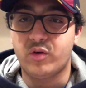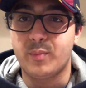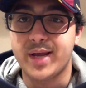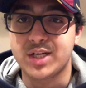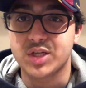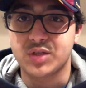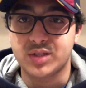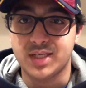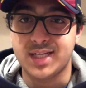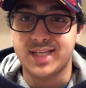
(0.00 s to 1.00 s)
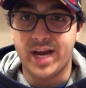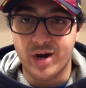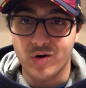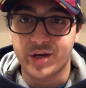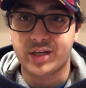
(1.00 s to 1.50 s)
Manchester City's
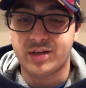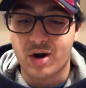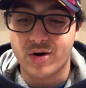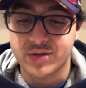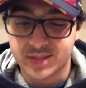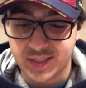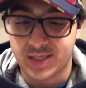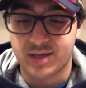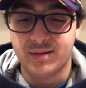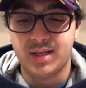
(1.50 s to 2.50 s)
Eric Garcia.